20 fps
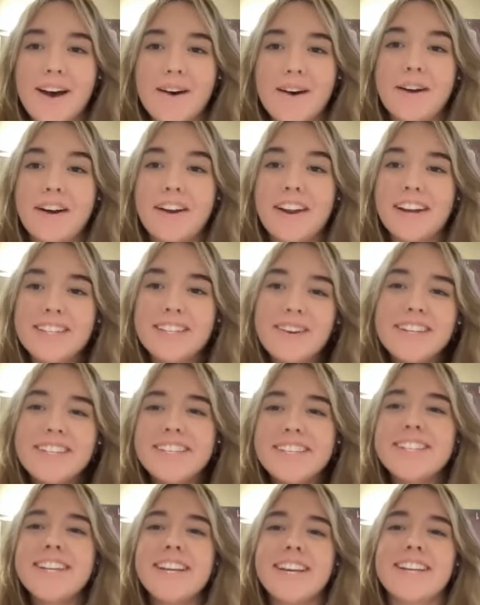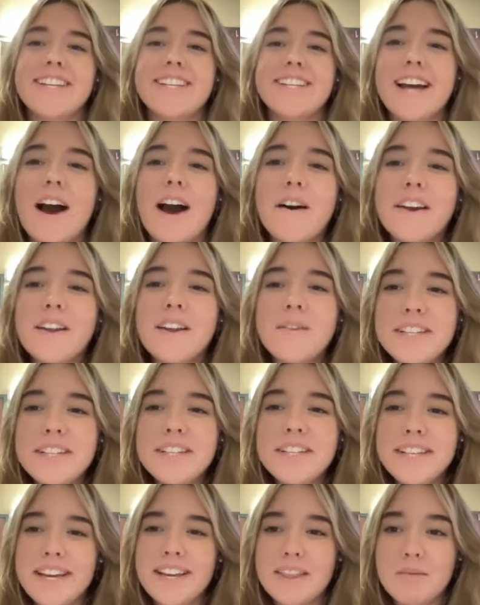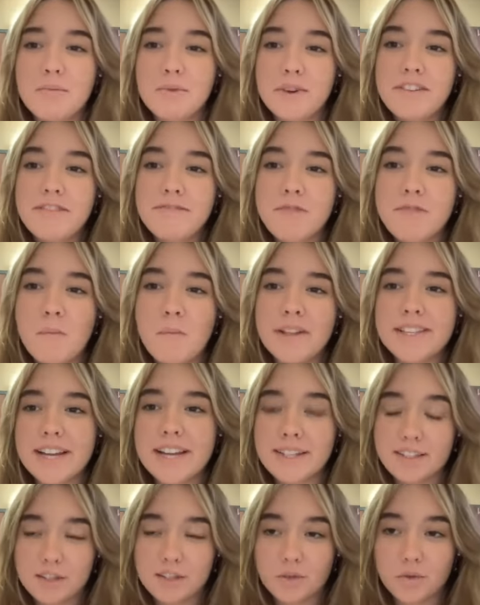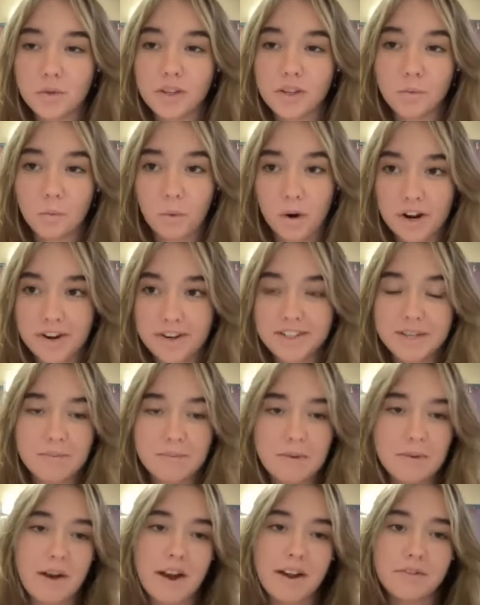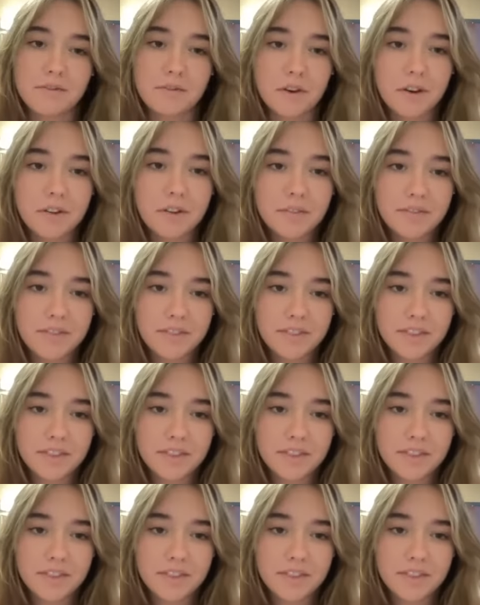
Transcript: Um, our next question is, how can we take the brief moments at school and work to be mindful?